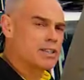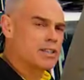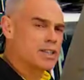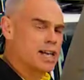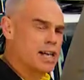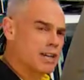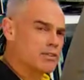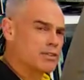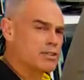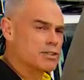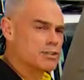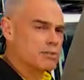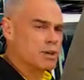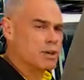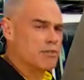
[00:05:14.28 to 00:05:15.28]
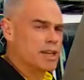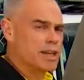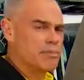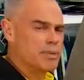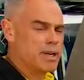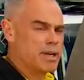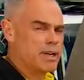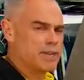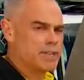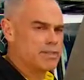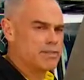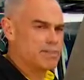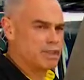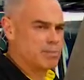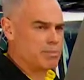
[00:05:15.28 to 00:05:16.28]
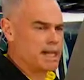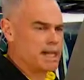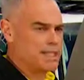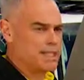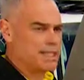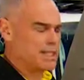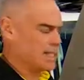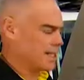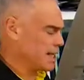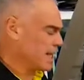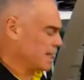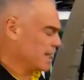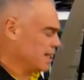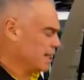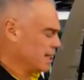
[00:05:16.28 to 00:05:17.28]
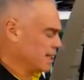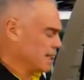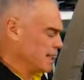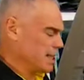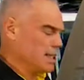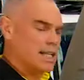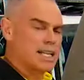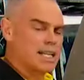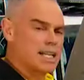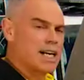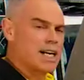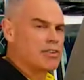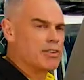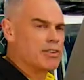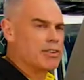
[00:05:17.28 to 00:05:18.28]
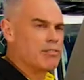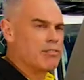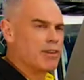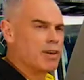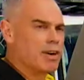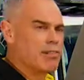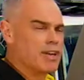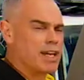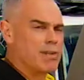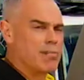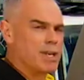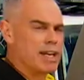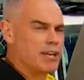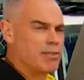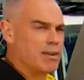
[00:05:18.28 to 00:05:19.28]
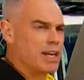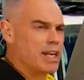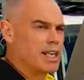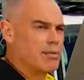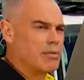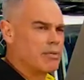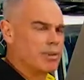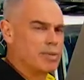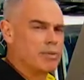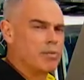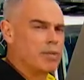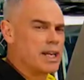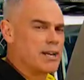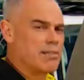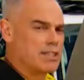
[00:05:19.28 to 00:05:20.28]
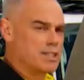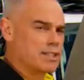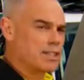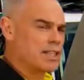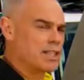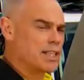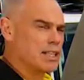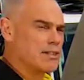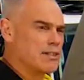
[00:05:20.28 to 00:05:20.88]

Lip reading: got 112 amp hours of capacity there. At the 105 amp hour rating, we have a C10